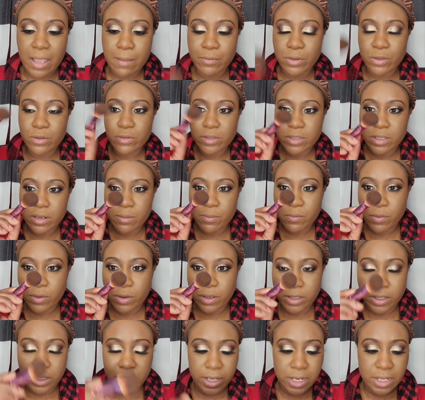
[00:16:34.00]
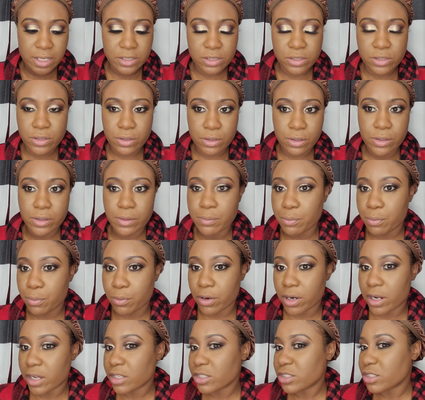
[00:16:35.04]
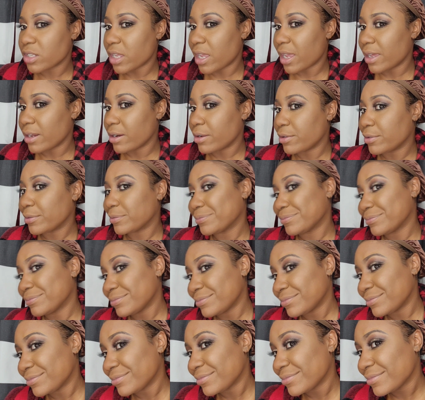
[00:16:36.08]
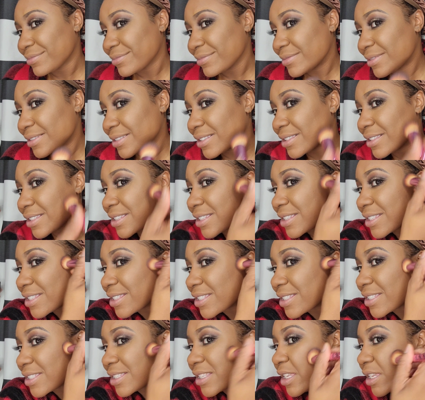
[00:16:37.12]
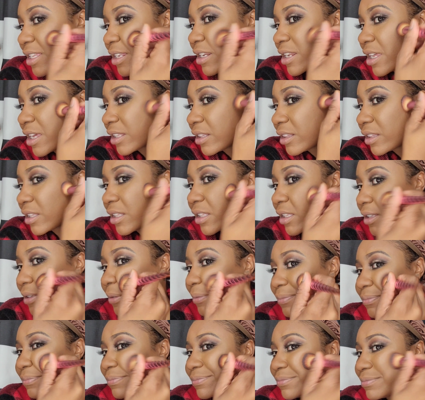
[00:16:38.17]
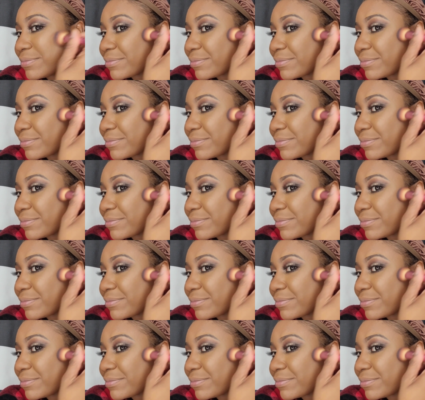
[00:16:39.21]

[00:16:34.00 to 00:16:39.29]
I'm using a more denser brush. I don't see nothing.